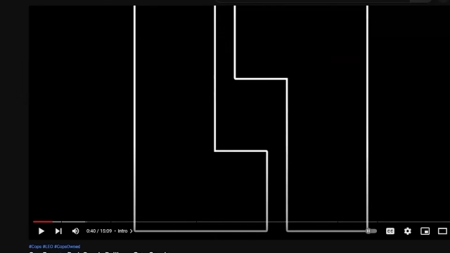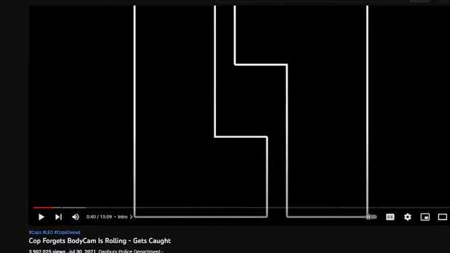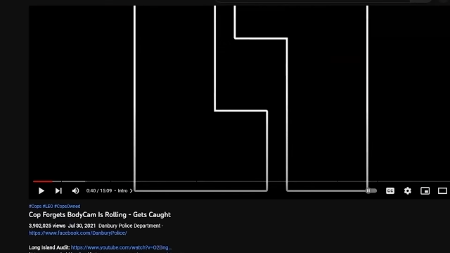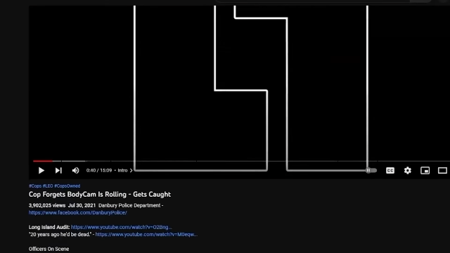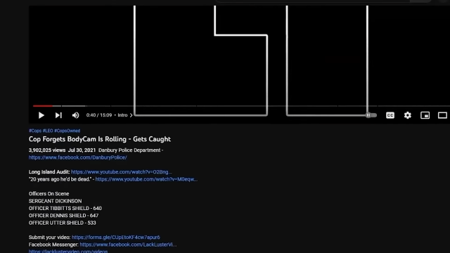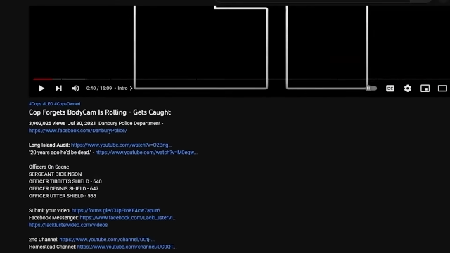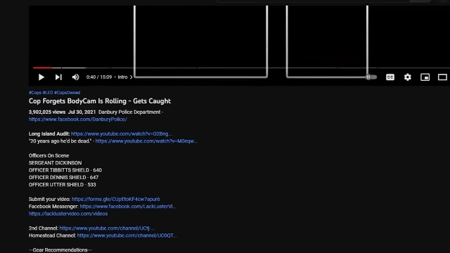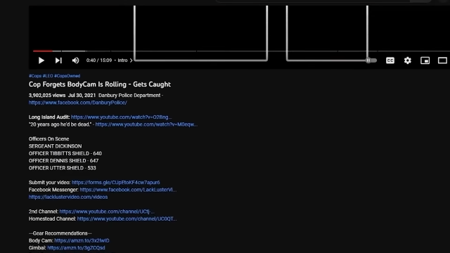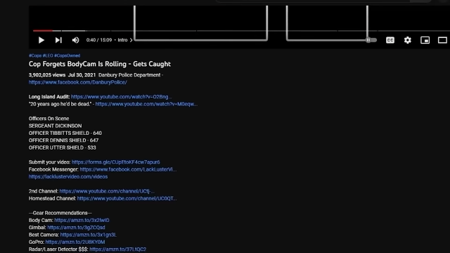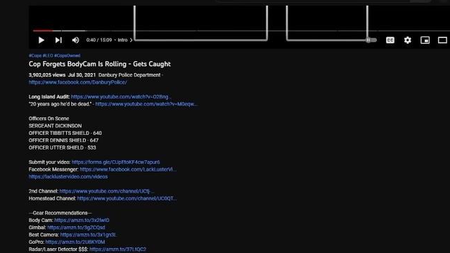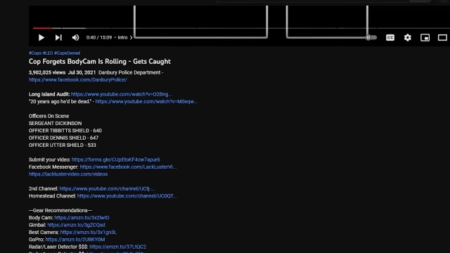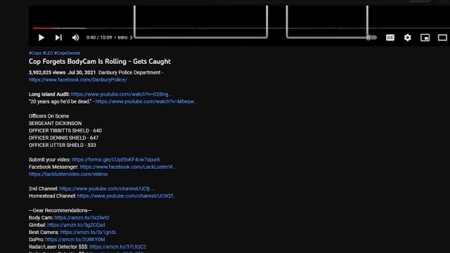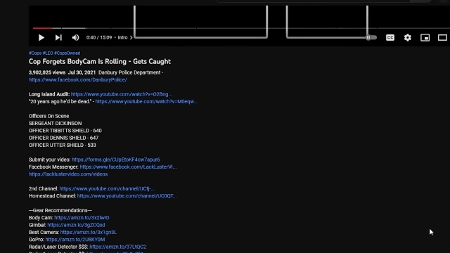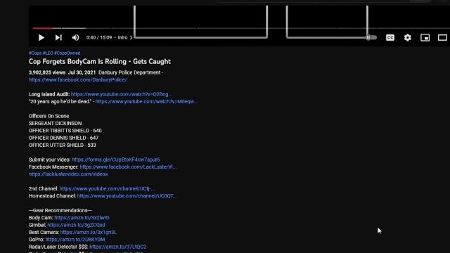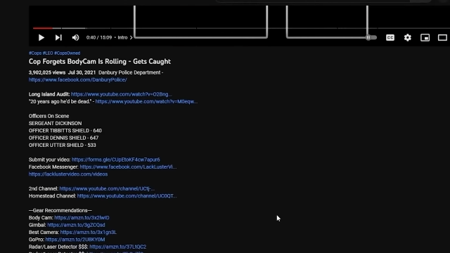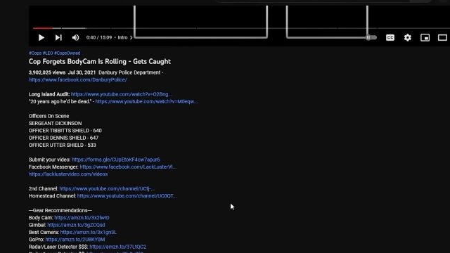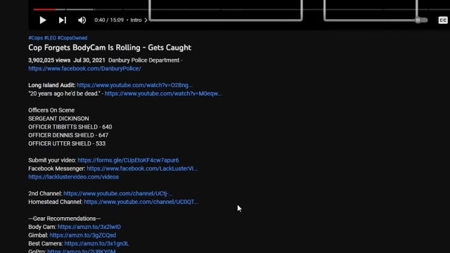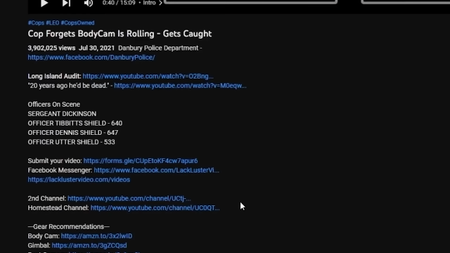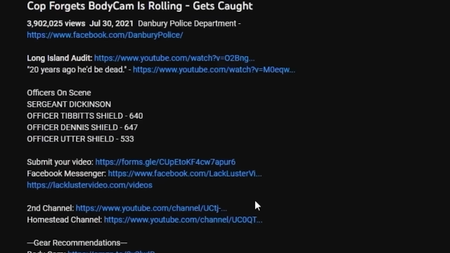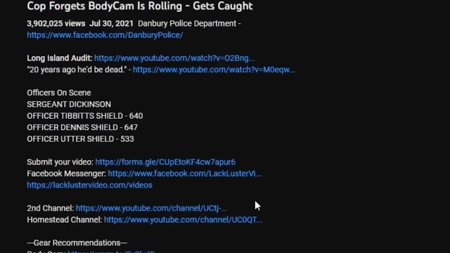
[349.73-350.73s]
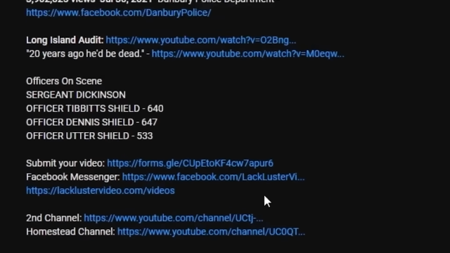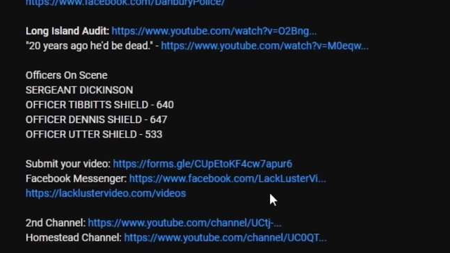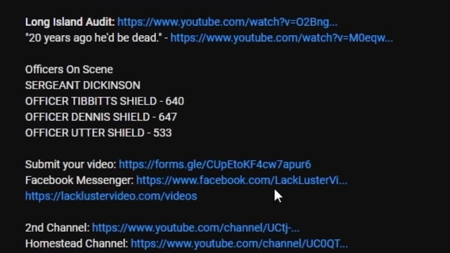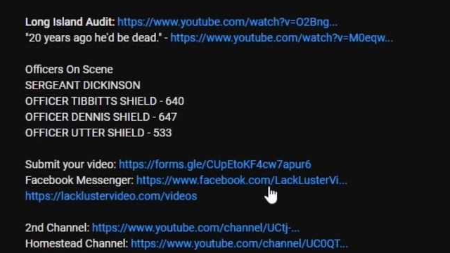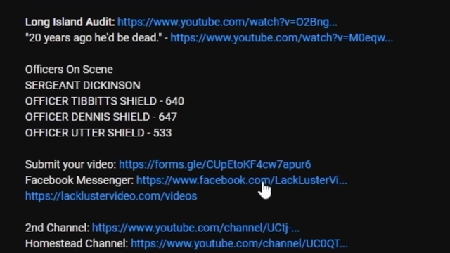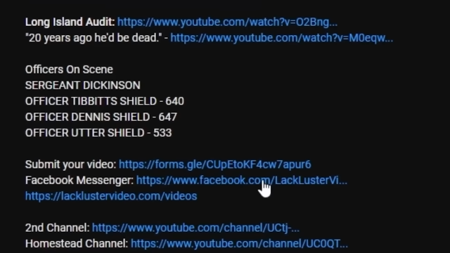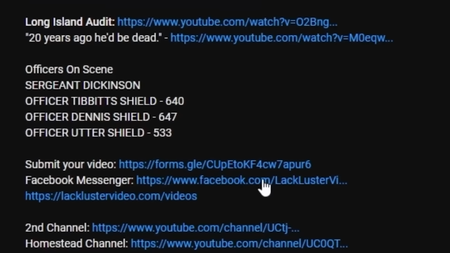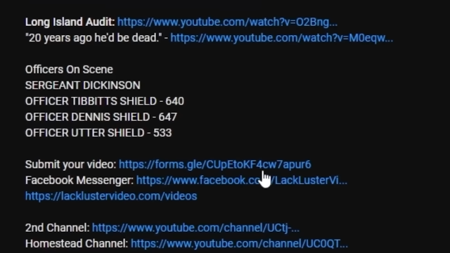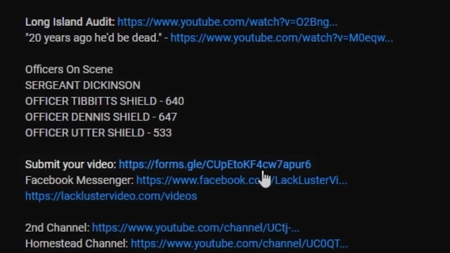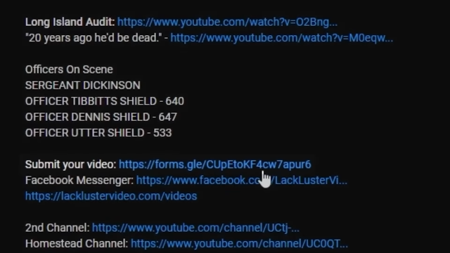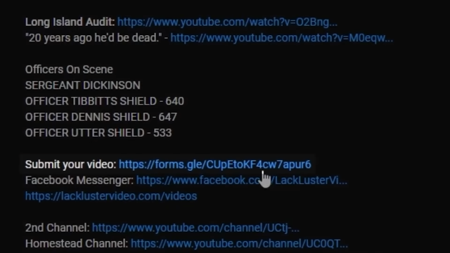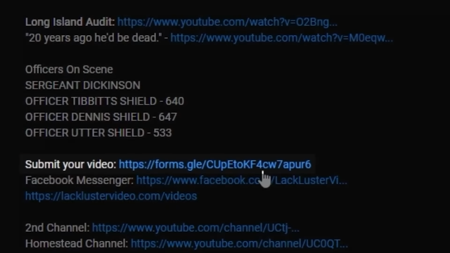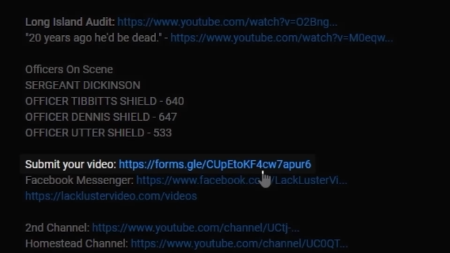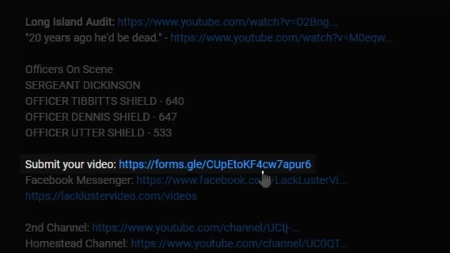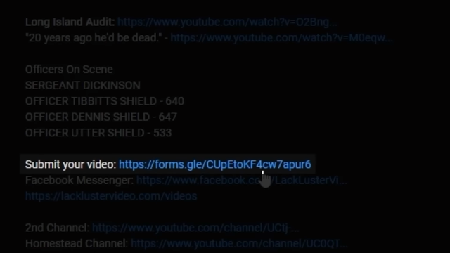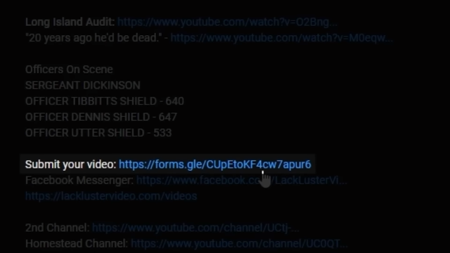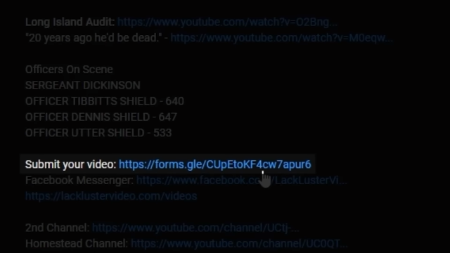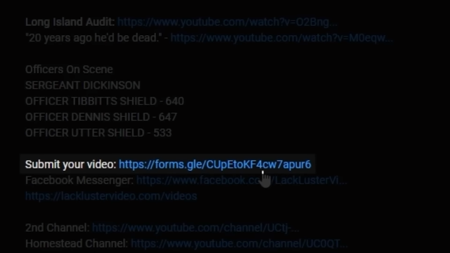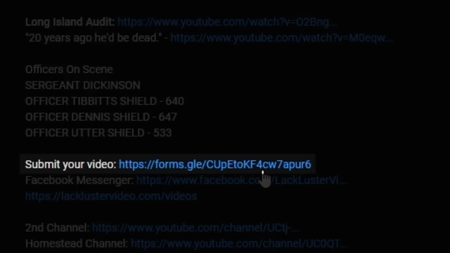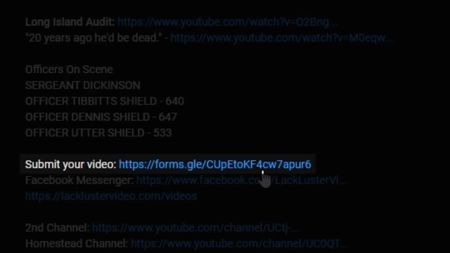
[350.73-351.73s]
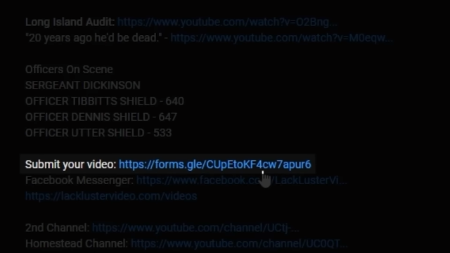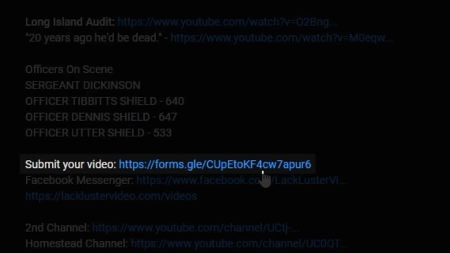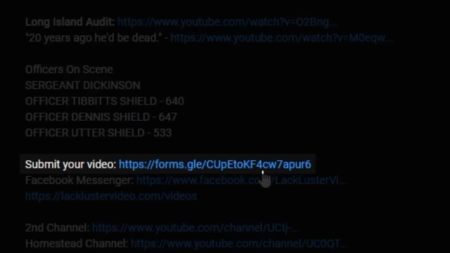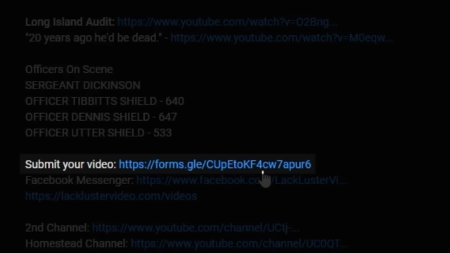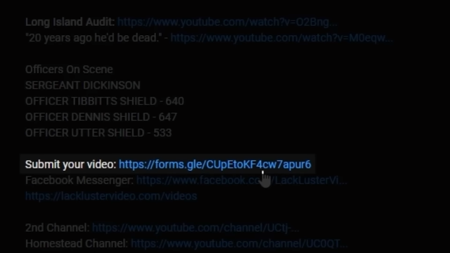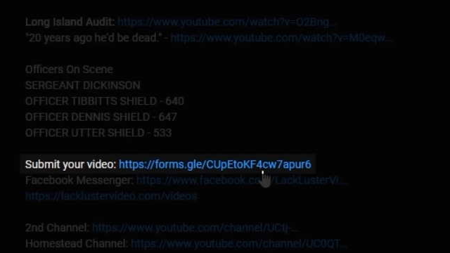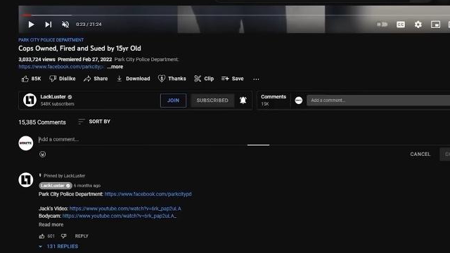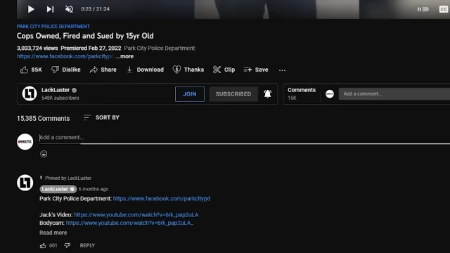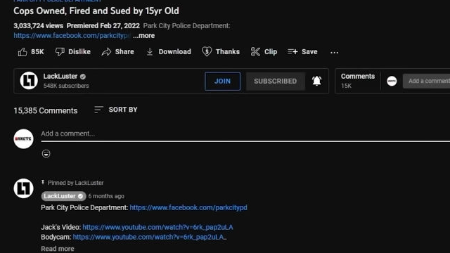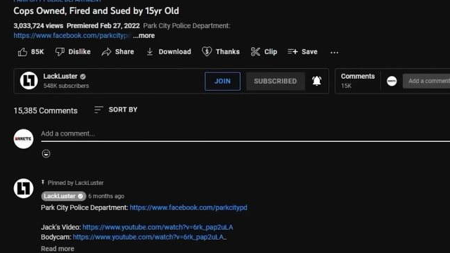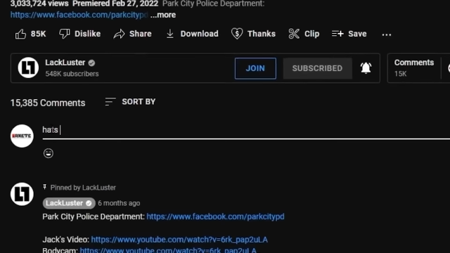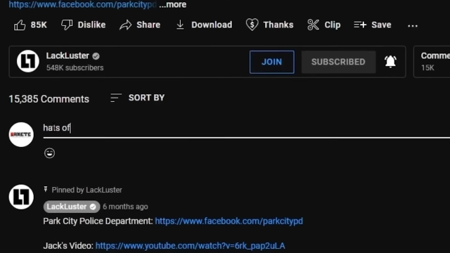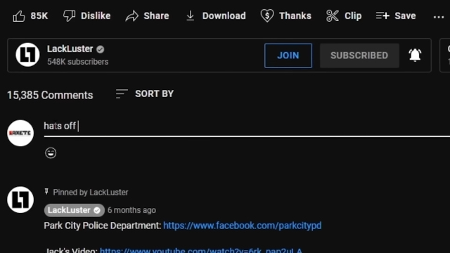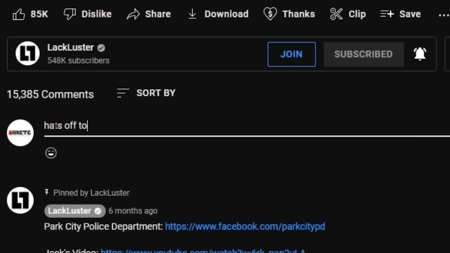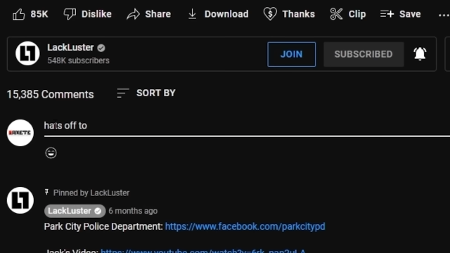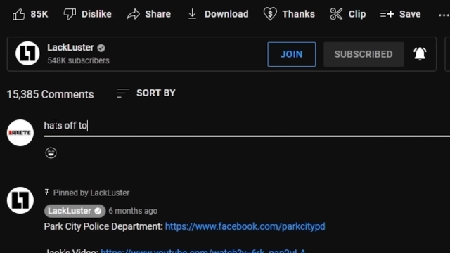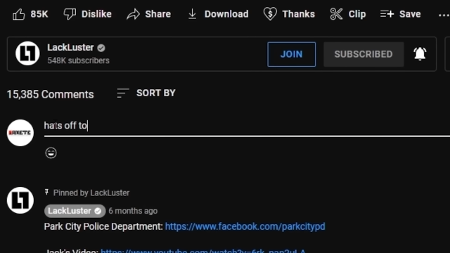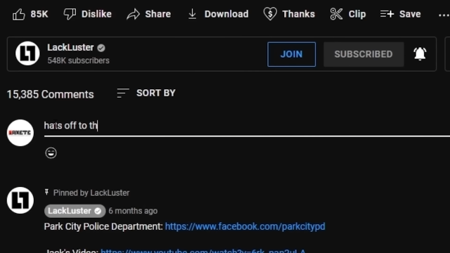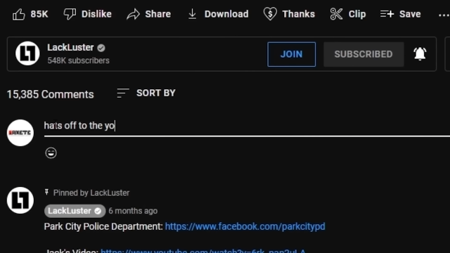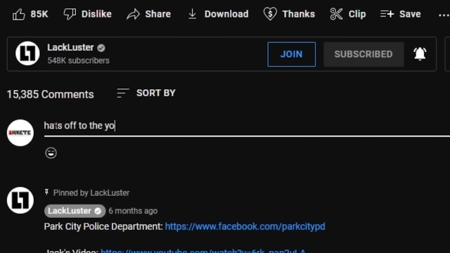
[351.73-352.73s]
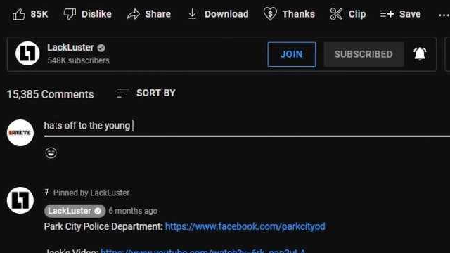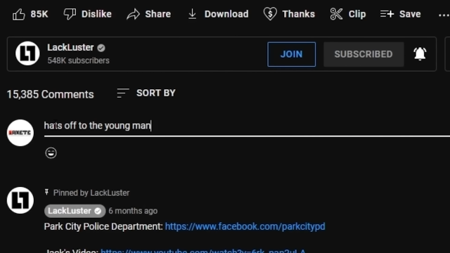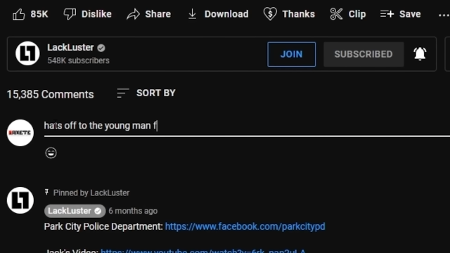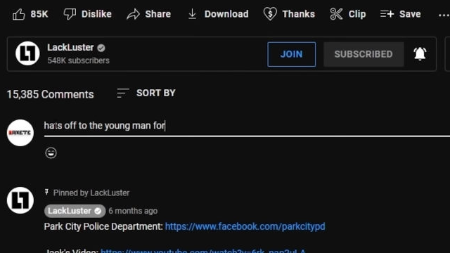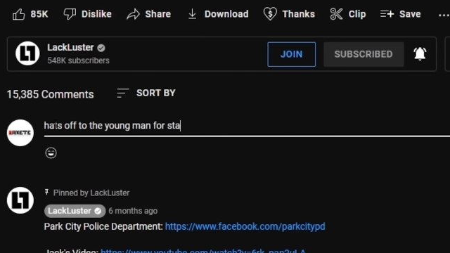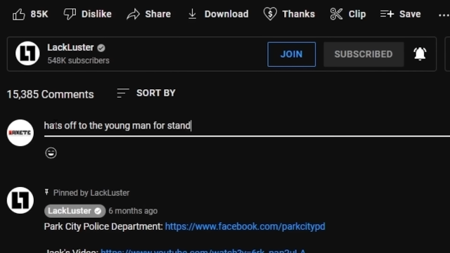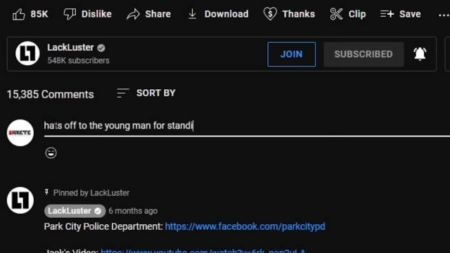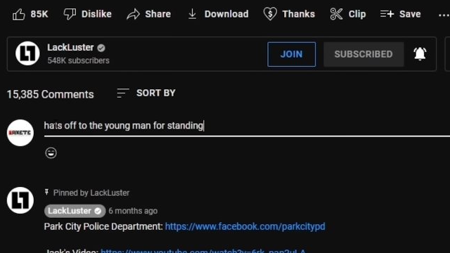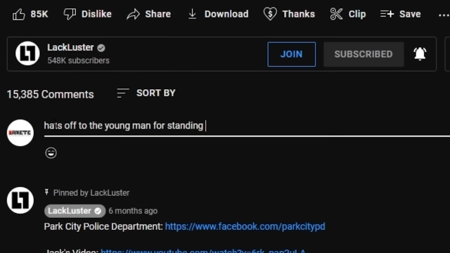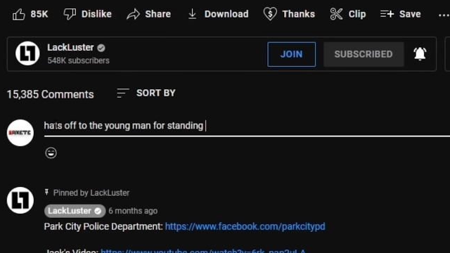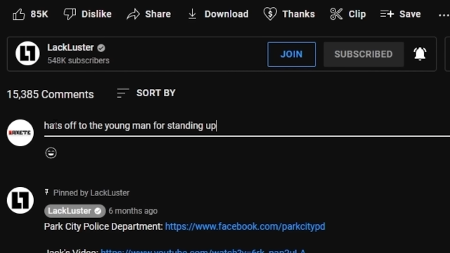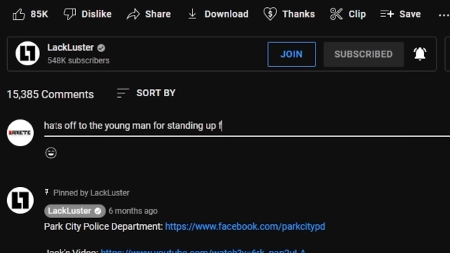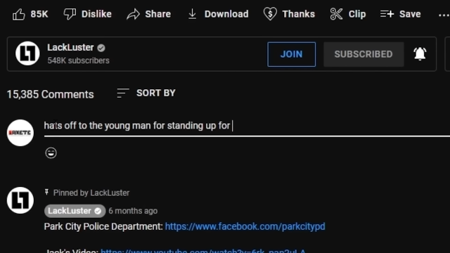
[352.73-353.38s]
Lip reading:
[unreadable: no face in view]